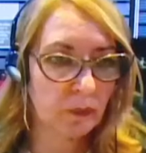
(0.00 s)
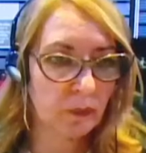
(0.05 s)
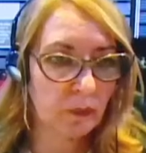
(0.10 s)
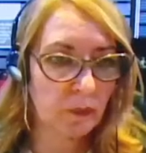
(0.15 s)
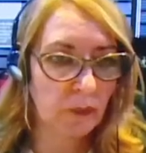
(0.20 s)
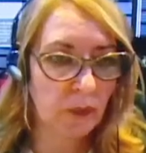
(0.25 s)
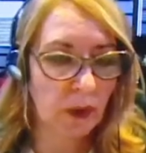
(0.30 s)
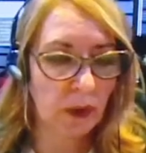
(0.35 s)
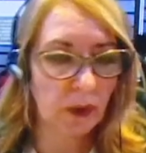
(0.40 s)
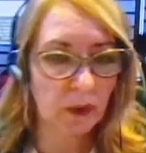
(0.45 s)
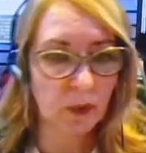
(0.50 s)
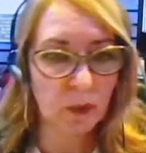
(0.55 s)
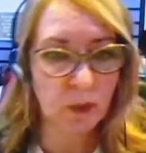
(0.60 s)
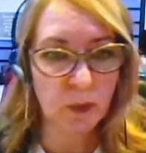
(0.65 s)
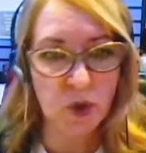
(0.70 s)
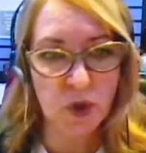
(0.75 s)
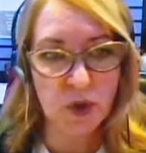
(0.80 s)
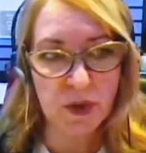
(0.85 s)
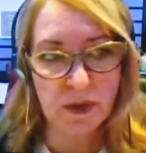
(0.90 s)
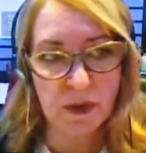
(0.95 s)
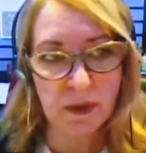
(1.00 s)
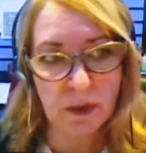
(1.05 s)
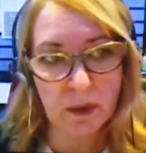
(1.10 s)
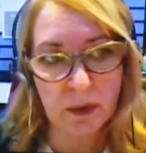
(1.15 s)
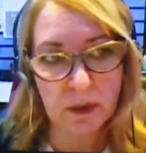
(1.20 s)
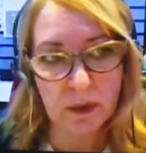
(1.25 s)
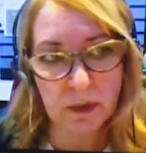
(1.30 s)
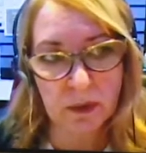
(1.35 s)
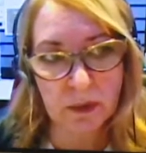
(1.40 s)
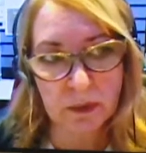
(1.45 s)
multi-ethnic country.
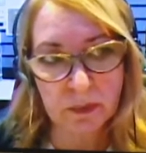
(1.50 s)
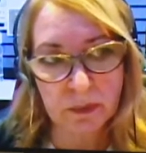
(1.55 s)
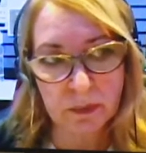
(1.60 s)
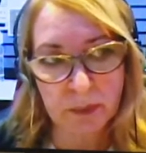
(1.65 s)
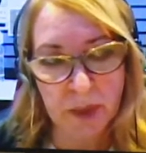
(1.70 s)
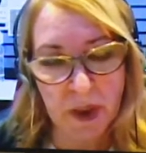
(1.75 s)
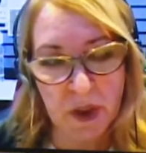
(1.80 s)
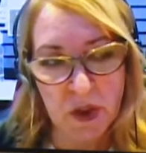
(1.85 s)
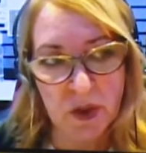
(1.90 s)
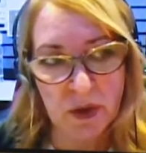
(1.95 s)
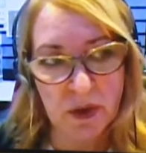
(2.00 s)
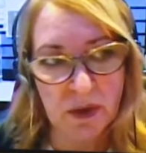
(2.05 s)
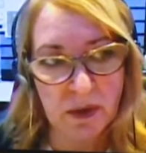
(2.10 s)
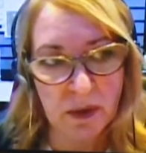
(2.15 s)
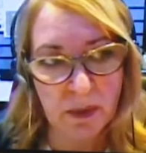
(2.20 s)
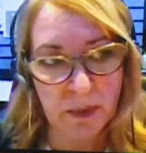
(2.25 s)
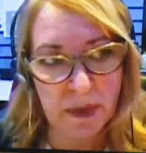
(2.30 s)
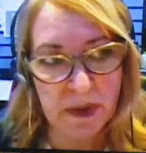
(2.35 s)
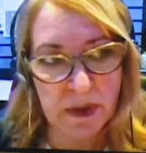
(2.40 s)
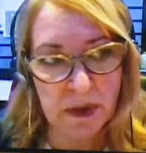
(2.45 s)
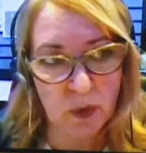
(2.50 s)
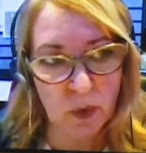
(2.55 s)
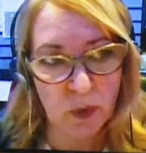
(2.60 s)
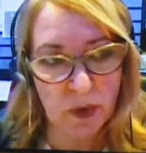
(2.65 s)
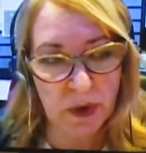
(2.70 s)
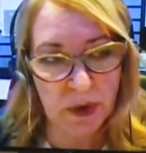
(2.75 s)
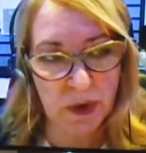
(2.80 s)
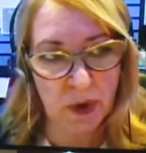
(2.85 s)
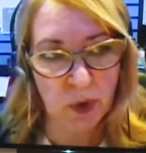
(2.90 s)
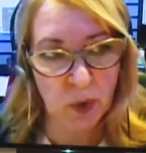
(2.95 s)
A
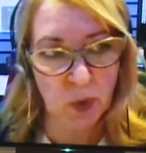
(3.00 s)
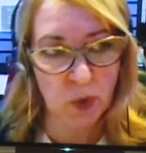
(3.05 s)
question